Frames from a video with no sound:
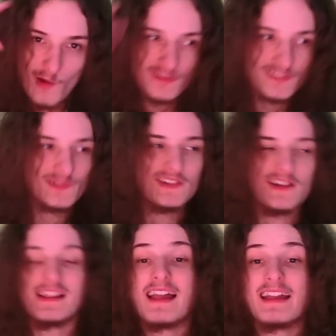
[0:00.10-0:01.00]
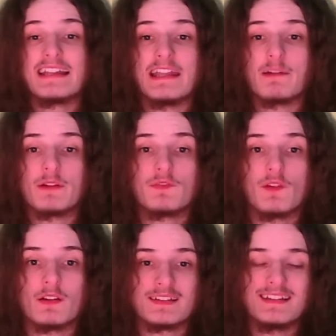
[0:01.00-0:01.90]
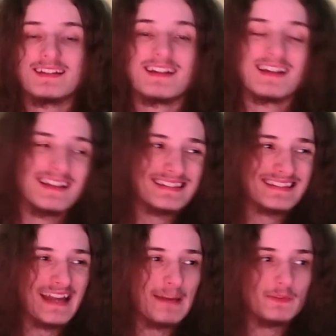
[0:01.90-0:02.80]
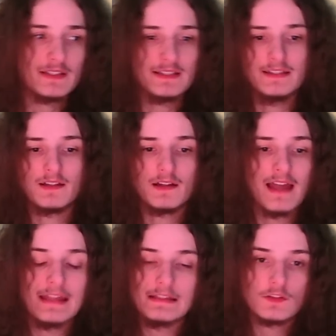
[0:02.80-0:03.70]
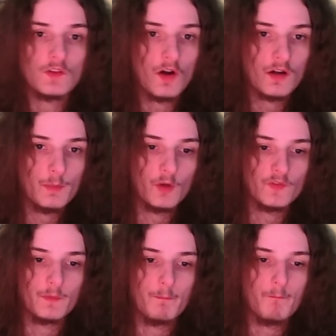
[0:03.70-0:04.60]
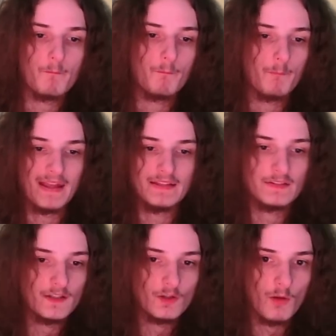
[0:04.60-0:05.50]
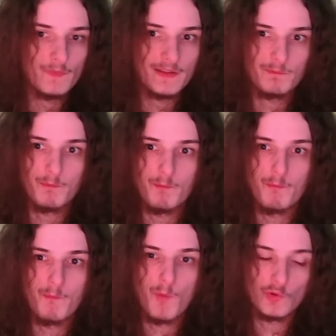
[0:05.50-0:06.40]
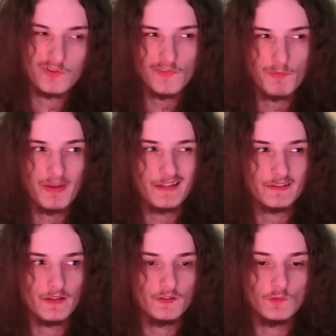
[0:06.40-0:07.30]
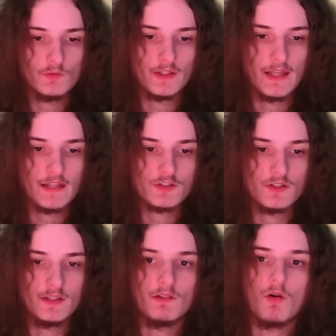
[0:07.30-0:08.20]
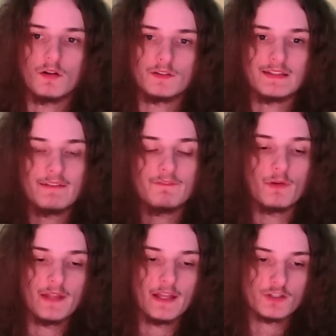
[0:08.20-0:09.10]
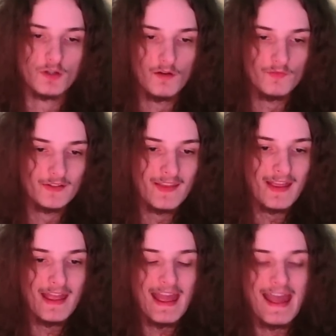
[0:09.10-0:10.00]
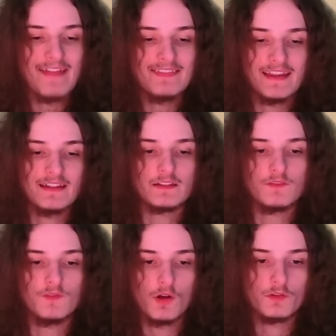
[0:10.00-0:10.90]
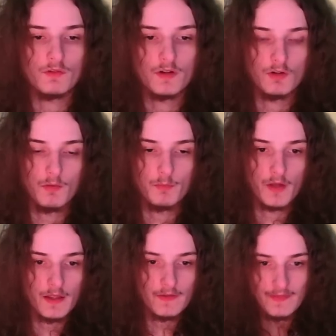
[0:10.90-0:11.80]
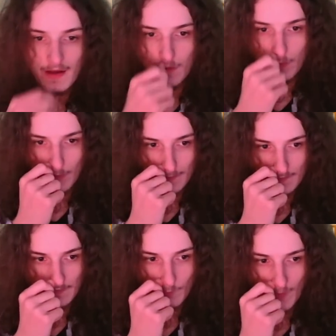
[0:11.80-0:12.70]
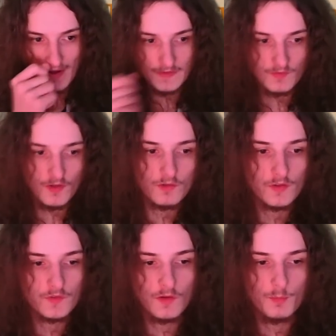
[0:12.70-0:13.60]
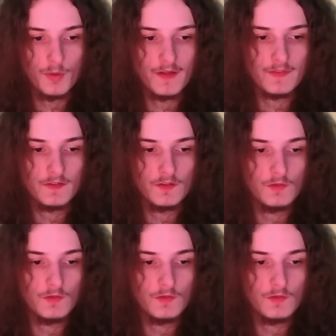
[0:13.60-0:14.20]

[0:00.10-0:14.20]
What's good, y'all? GR4 here. It's time to clear, and let's talk about the basic comp that most of the players are using actually, or a slight variation of it, and that is a Valk comp. Now, why is Valk so important?